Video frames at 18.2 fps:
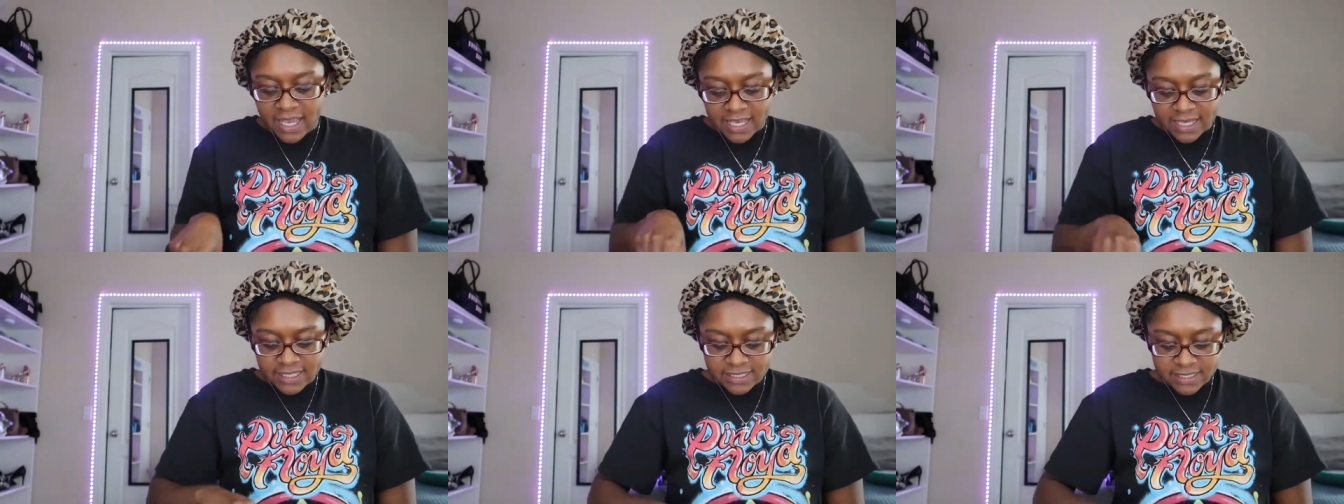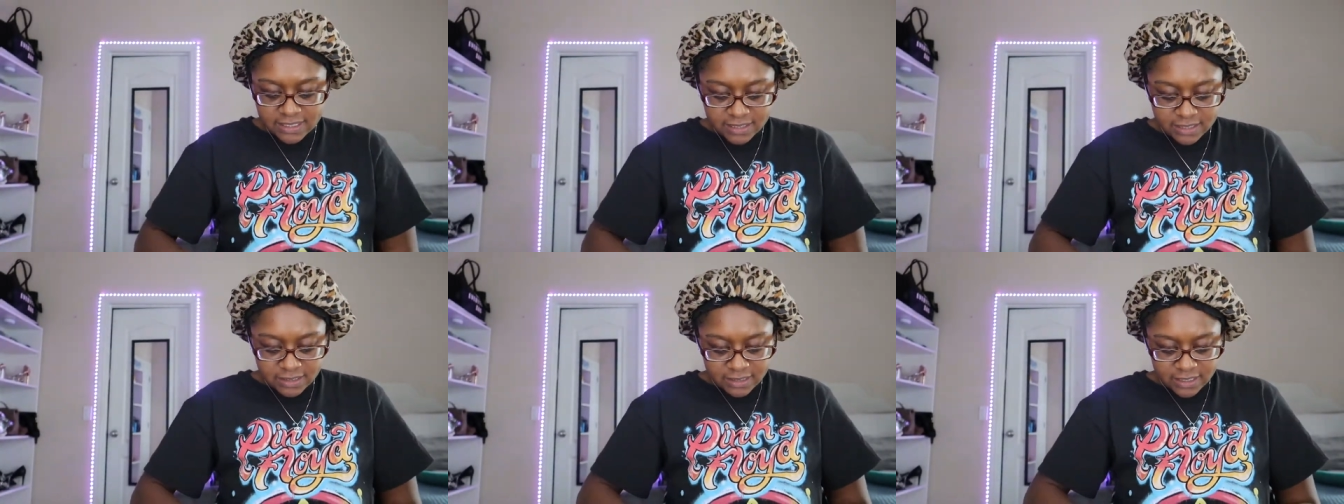It's
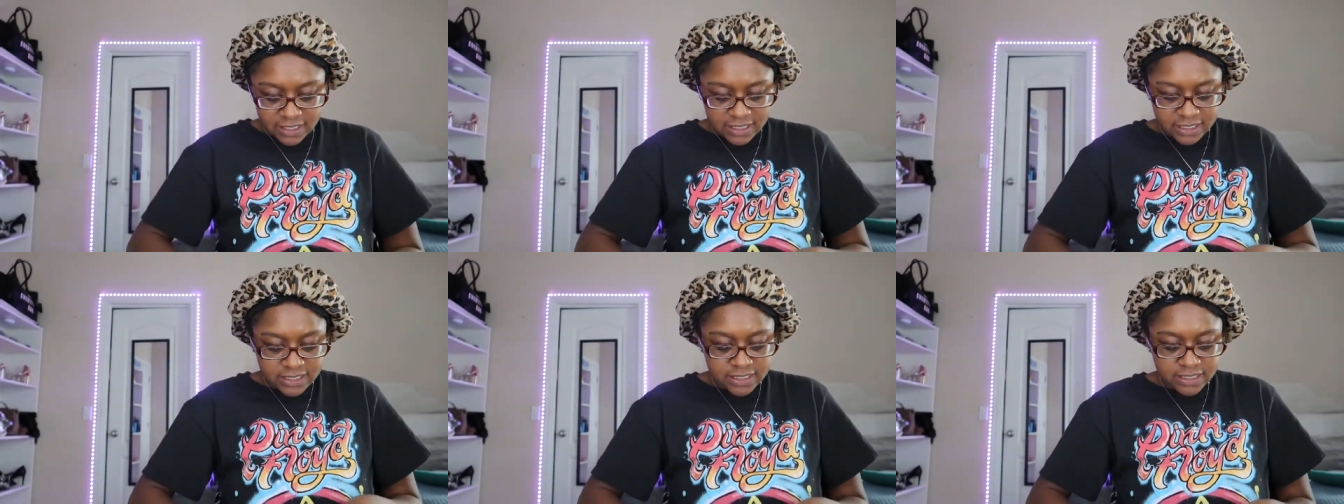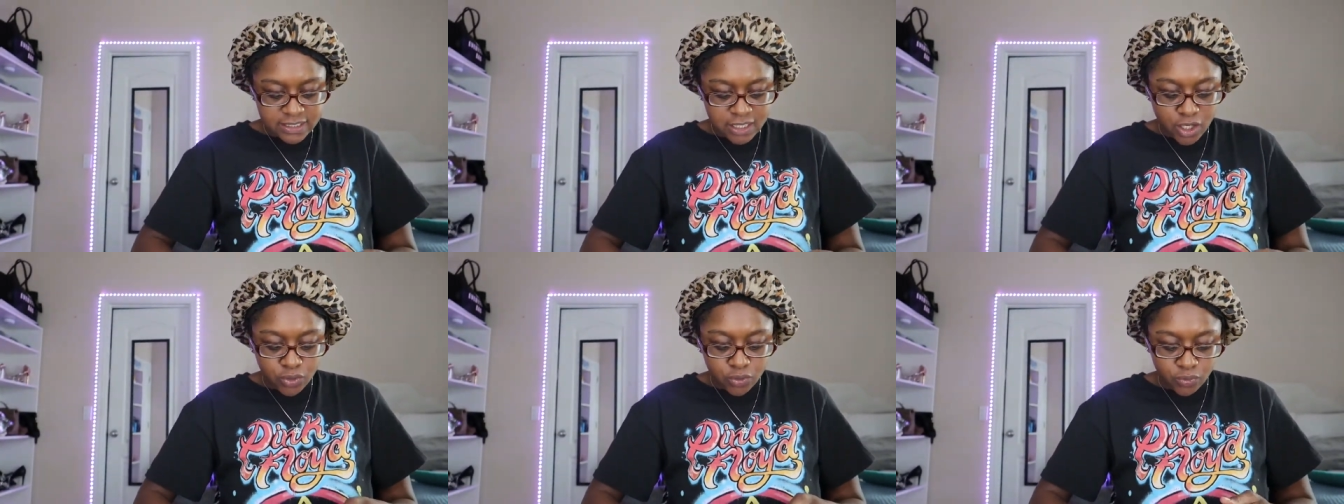it's
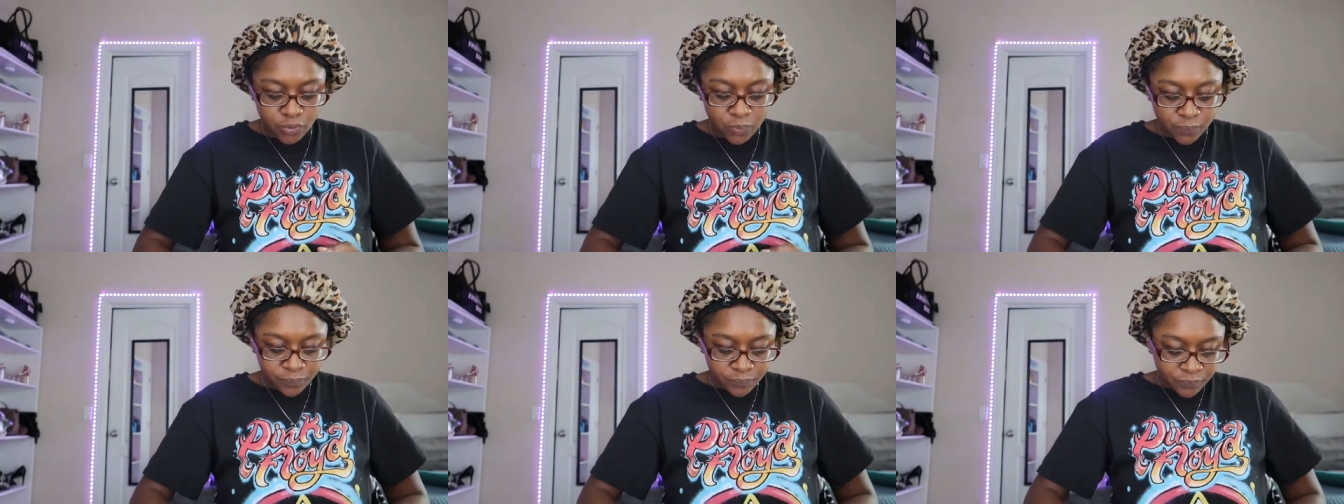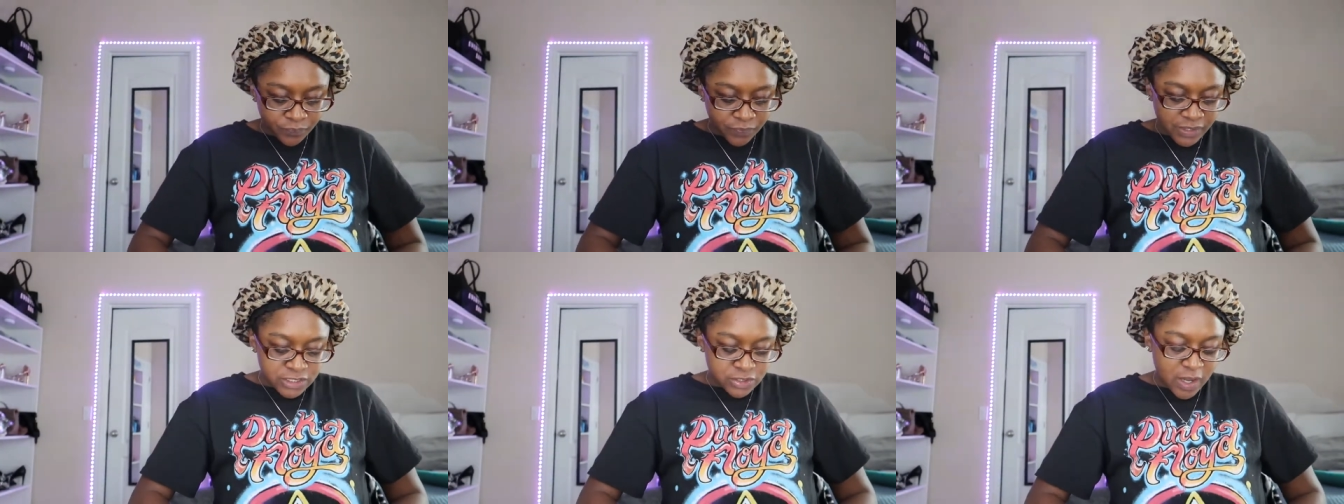subtle,
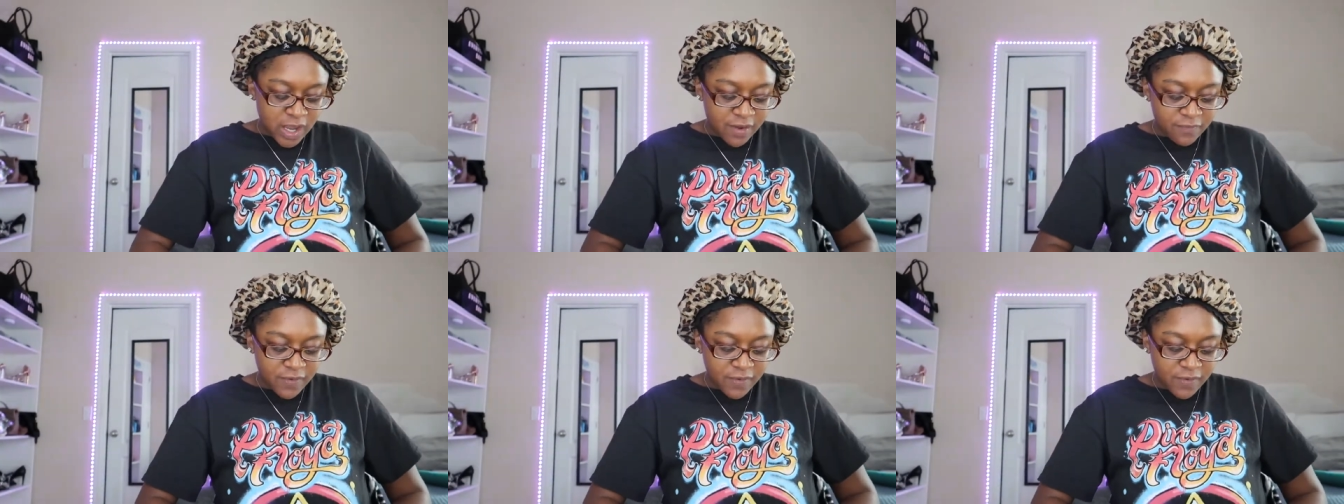so I